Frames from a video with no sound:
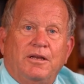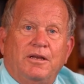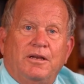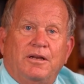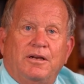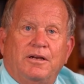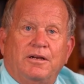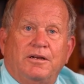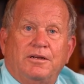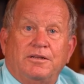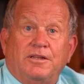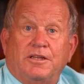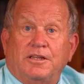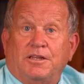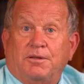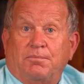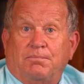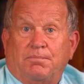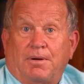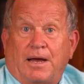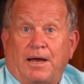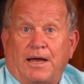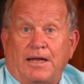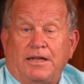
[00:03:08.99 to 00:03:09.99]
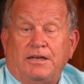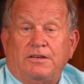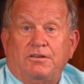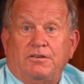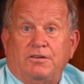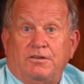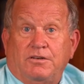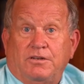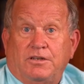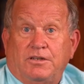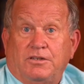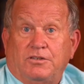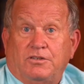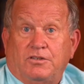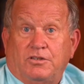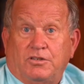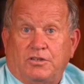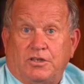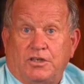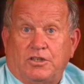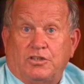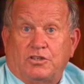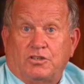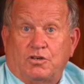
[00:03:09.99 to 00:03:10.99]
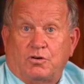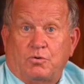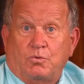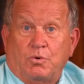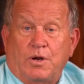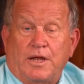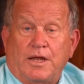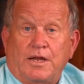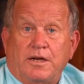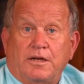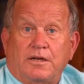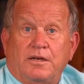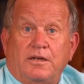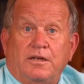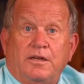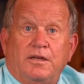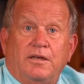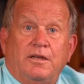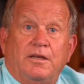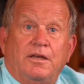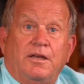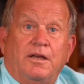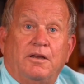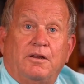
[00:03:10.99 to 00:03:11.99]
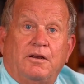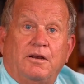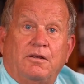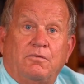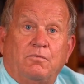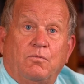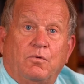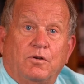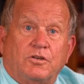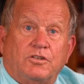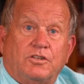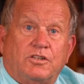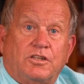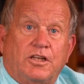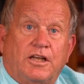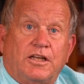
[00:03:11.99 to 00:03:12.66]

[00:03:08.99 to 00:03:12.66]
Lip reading: that the bite is correct, and then once